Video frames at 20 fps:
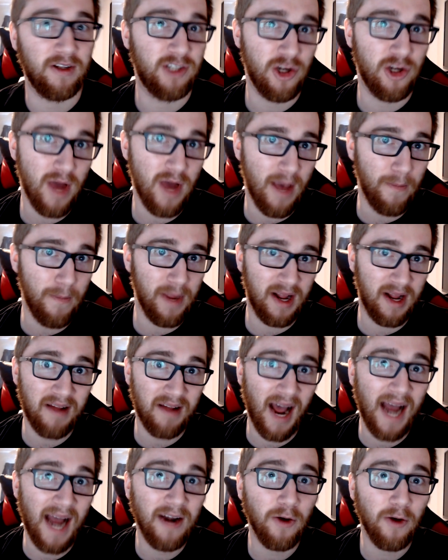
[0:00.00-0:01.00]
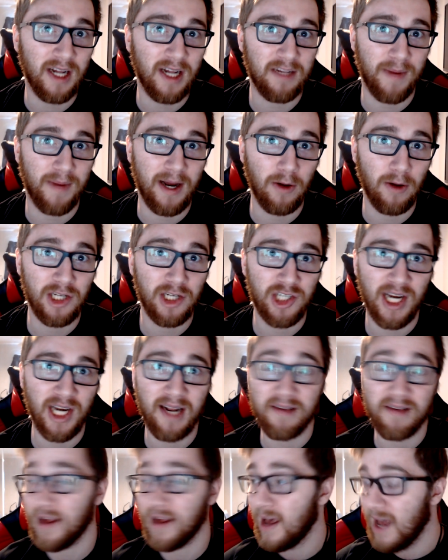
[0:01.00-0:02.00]
to him, because I know that's my only
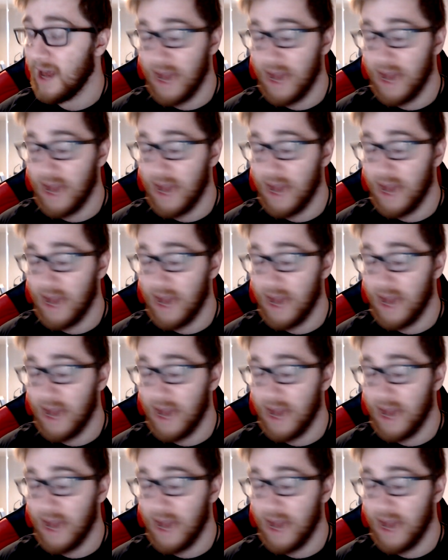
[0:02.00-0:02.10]
chance.